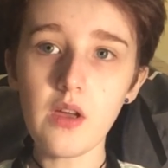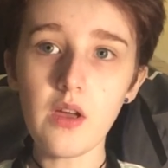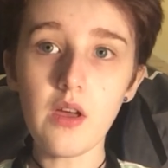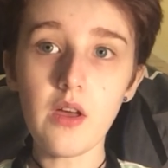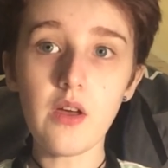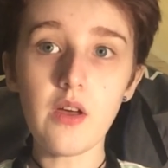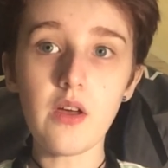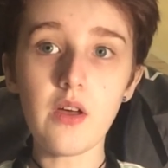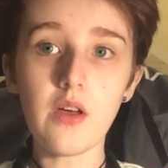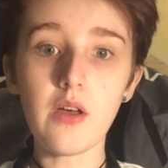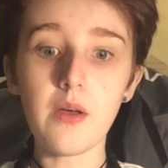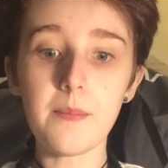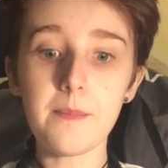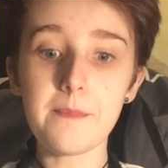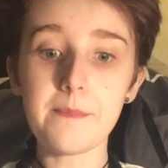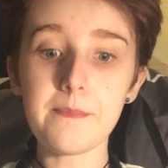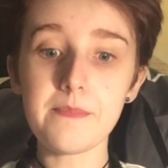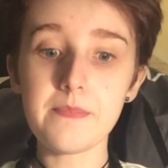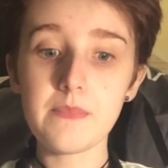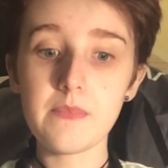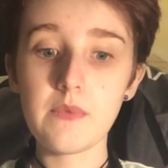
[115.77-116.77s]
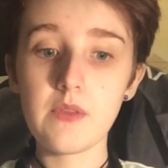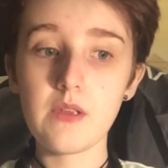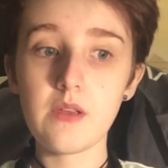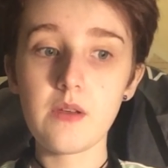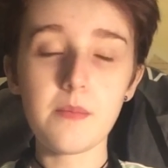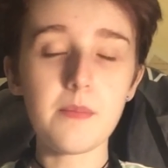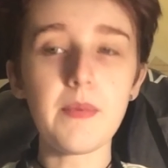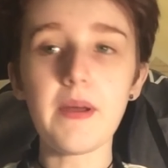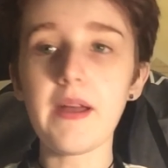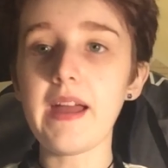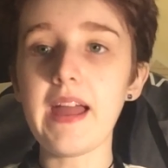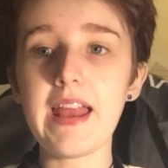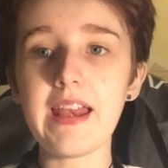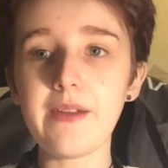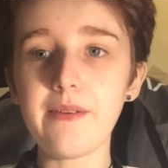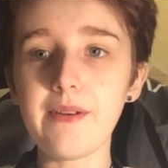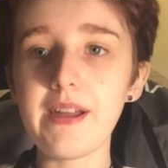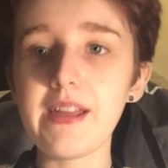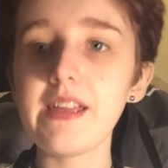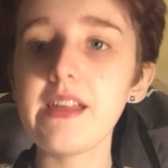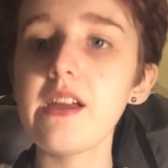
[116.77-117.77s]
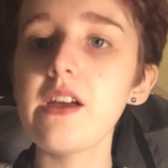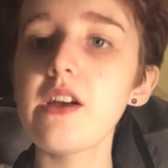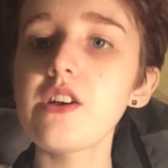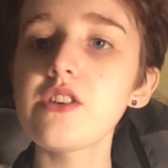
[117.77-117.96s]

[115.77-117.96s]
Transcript: Um, but anyway,